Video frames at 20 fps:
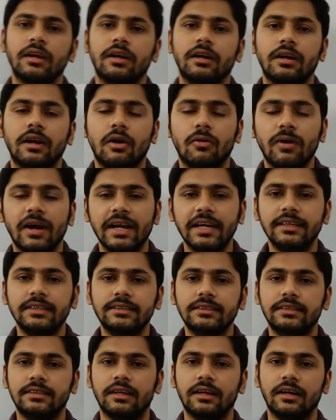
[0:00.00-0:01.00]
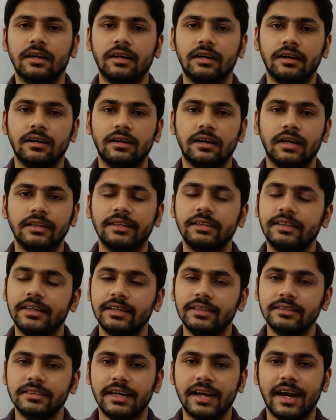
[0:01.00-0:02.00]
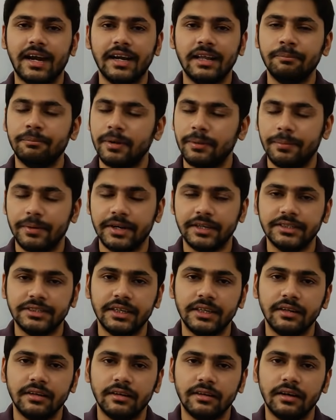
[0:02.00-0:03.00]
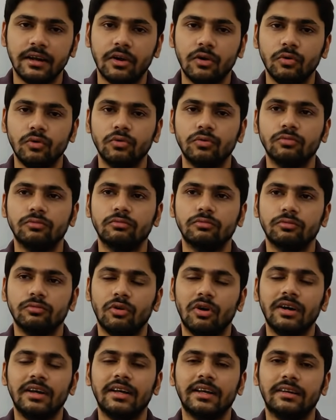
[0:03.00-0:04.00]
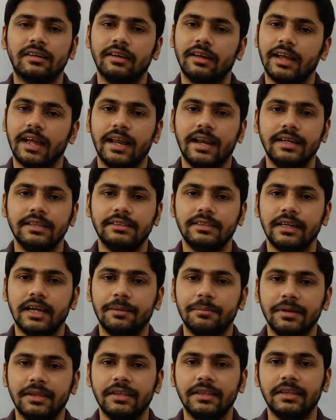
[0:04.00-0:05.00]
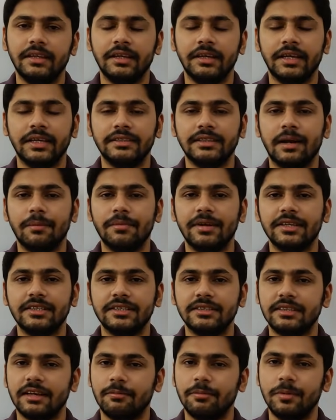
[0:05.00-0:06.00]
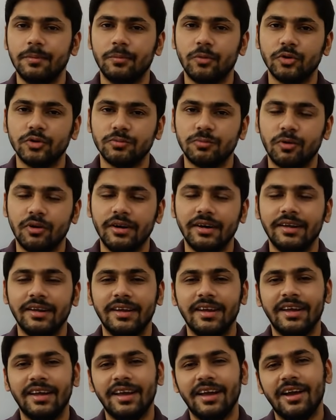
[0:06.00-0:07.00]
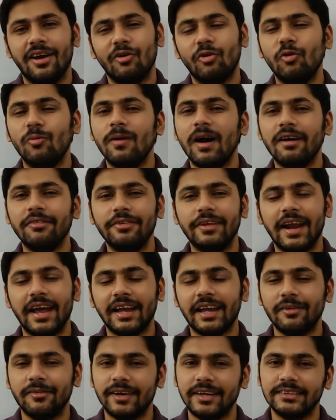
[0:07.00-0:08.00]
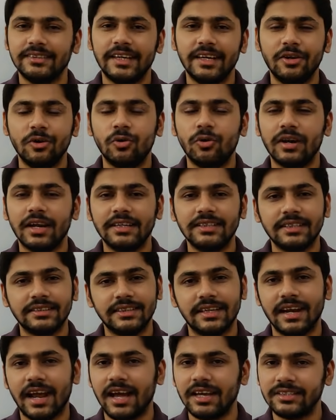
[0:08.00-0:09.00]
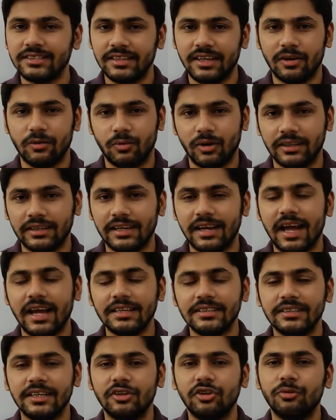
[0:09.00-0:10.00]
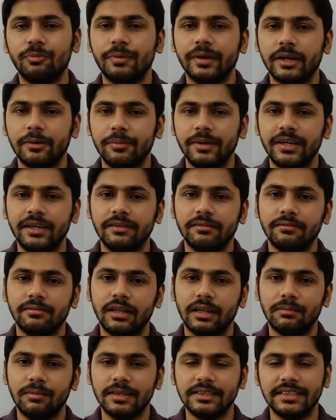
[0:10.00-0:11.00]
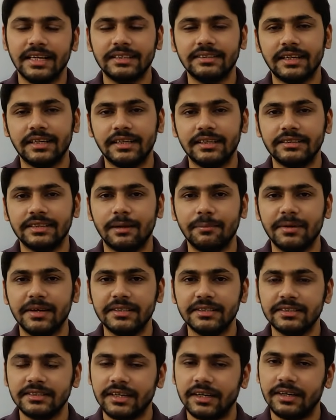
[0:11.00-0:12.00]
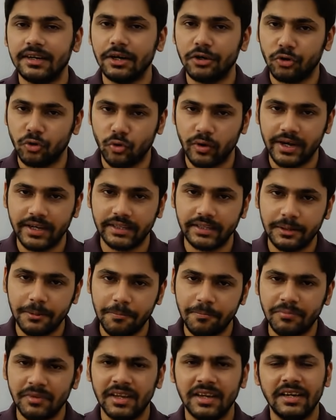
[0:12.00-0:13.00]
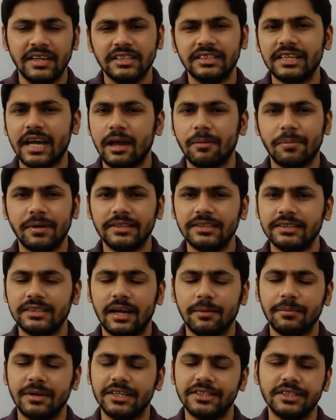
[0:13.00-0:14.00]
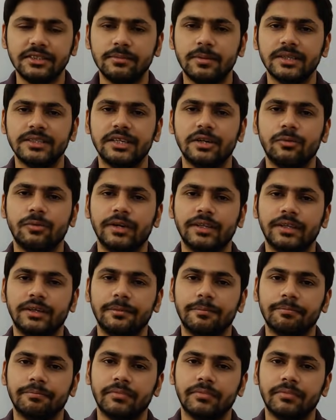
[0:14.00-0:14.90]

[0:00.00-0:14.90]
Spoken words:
Now guys, other things regarding preparation. Now, what can I say? I mean, the examinations have been postponed. Ghuma phira ke waisa hi ho raha hai jaise last year hua tha. Last year to phir bhi lagbhag 6-7 examinations conduct ho gaye the. 4-5 examinations bache hue the.